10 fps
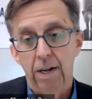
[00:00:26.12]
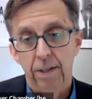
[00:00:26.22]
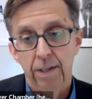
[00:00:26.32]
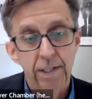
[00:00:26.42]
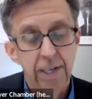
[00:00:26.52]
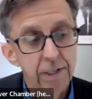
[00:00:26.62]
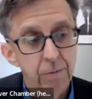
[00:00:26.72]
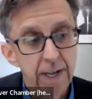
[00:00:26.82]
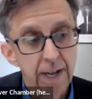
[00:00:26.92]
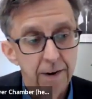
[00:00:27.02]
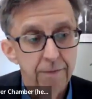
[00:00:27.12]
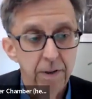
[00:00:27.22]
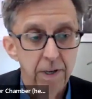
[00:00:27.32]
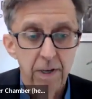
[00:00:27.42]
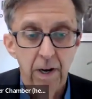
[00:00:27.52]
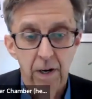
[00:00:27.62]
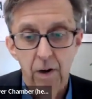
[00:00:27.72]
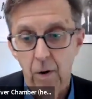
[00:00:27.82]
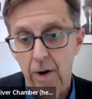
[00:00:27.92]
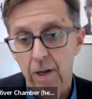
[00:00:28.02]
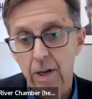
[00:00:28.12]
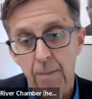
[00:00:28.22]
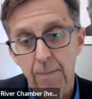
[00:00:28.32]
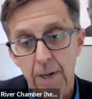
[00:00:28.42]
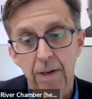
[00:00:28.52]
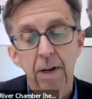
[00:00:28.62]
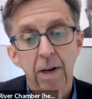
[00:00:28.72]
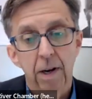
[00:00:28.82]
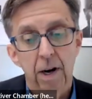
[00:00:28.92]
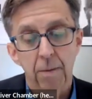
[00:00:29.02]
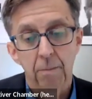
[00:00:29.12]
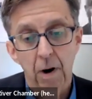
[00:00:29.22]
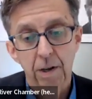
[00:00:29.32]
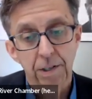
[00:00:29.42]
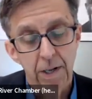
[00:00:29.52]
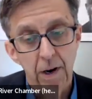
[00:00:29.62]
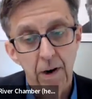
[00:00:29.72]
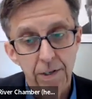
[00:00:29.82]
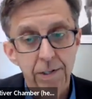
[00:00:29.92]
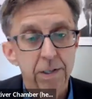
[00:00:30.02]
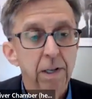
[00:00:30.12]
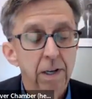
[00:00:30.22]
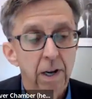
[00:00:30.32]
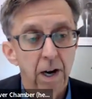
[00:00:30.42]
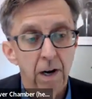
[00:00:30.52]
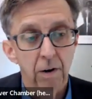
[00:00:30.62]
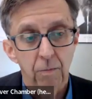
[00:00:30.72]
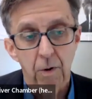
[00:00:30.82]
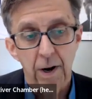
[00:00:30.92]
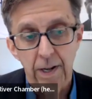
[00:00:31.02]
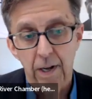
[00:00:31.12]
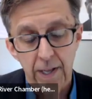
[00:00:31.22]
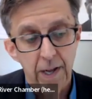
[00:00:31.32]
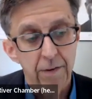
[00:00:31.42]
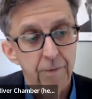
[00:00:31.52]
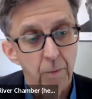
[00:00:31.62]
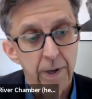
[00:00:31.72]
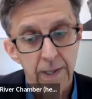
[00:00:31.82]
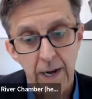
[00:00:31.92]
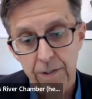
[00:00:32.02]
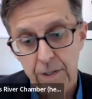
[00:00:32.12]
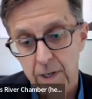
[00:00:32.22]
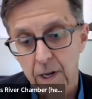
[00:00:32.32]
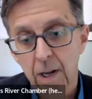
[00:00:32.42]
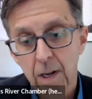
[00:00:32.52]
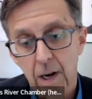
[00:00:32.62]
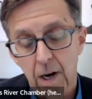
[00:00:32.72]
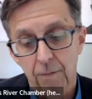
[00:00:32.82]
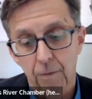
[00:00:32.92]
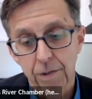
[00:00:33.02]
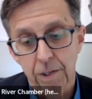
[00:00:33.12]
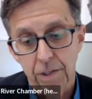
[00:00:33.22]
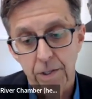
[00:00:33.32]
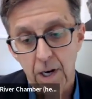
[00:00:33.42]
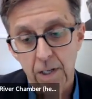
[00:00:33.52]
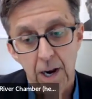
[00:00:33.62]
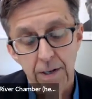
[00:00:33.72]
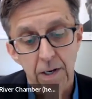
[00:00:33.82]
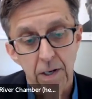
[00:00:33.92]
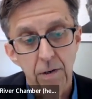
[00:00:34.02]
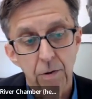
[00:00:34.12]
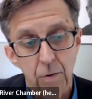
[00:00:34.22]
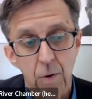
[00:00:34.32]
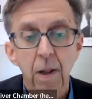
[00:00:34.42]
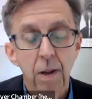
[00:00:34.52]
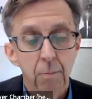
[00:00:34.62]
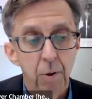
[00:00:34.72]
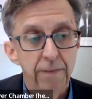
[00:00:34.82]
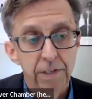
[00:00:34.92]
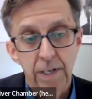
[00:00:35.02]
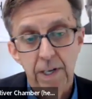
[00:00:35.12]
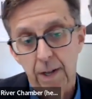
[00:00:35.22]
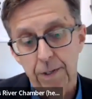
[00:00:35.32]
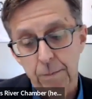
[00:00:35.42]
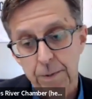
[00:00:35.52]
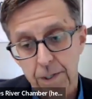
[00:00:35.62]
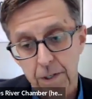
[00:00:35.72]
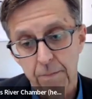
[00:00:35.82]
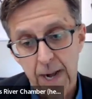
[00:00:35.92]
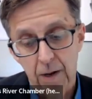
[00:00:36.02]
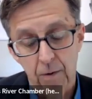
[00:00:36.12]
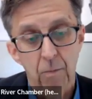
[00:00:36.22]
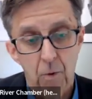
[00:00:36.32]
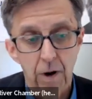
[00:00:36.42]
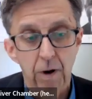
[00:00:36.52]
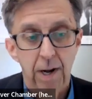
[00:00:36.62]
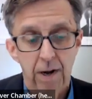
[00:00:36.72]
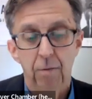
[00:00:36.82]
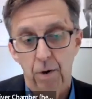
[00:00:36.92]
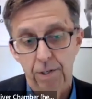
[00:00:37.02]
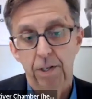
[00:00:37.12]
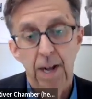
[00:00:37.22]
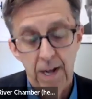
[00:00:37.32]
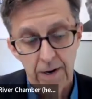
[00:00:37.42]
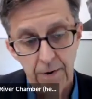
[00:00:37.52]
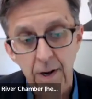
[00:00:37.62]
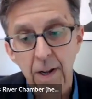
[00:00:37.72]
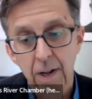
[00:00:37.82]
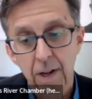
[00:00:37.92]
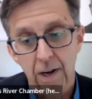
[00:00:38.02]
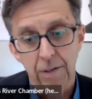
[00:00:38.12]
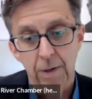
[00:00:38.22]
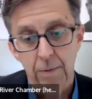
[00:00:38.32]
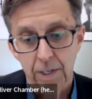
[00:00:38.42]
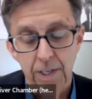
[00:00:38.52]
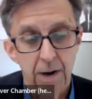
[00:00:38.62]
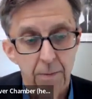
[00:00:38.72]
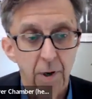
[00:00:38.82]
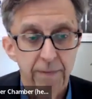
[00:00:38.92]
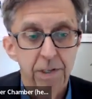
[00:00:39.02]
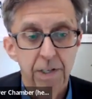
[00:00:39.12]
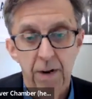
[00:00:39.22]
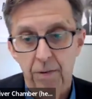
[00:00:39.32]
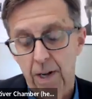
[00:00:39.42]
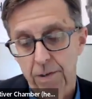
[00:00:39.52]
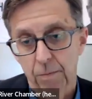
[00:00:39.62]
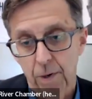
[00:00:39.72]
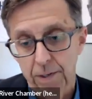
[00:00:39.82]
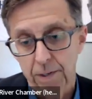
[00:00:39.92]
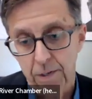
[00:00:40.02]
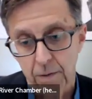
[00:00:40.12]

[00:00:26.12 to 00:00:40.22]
In this case, we have the current incumbent, Mark Sideris, running again for re-election versus Clyde Young, who previously held this position back when Watertown was a town. So he was a previous town council president.